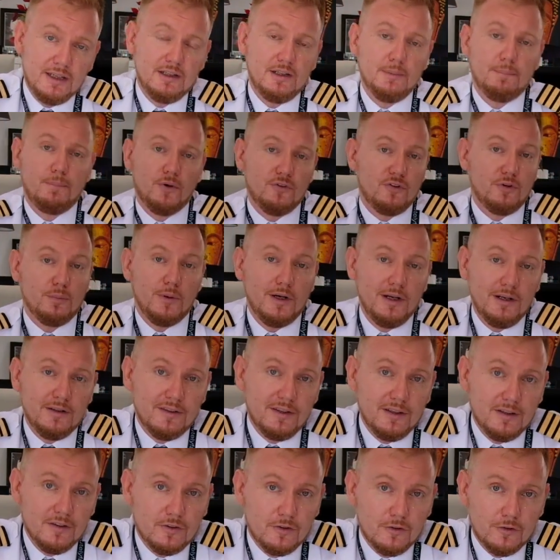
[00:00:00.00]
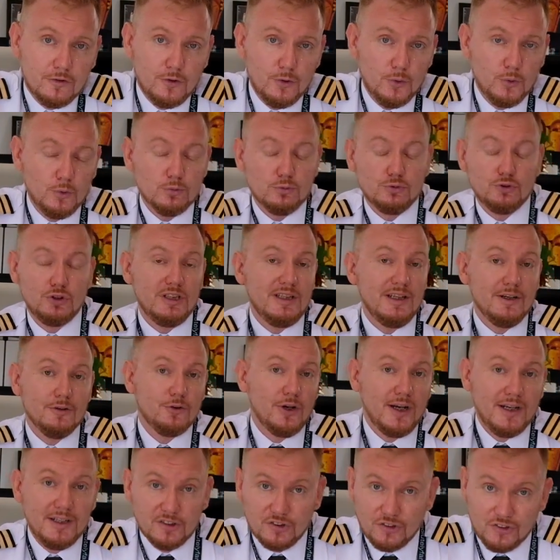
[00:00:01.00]
the possibilities to
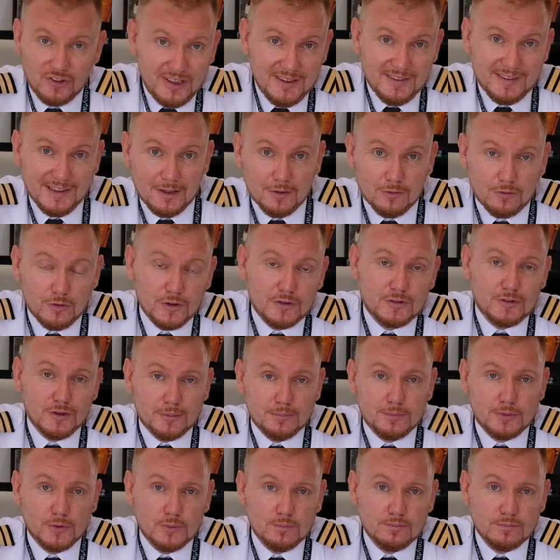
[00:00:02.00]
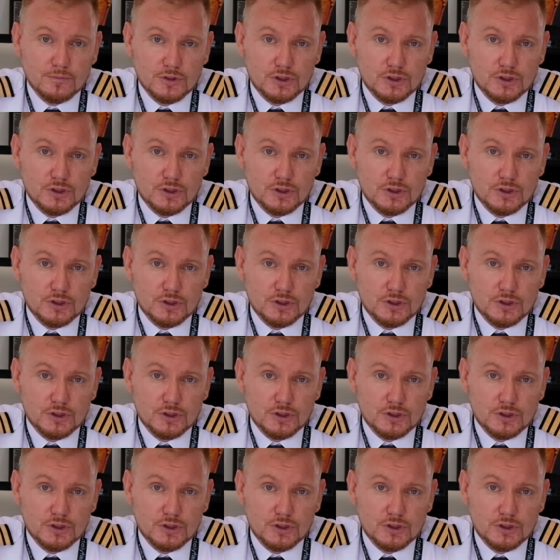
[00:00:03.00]
rearrange seating, for example.